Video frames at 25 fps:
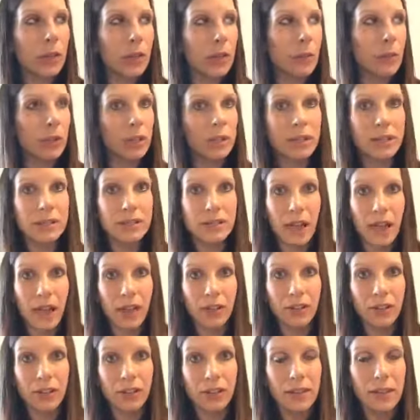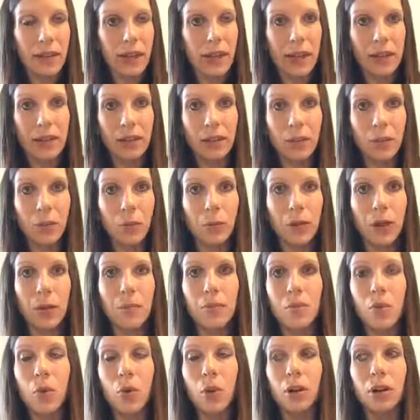and we're going to dive into that a little
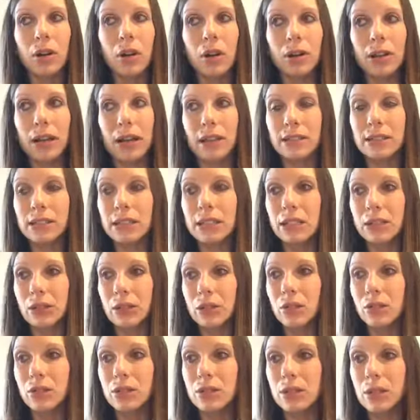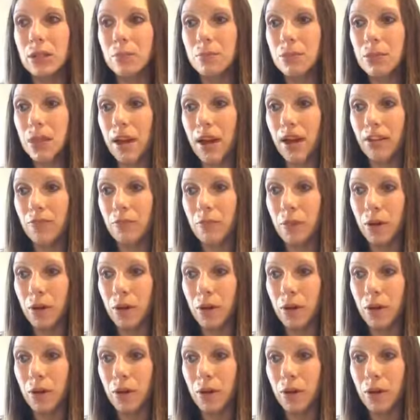bit more in our next clinical deep dive,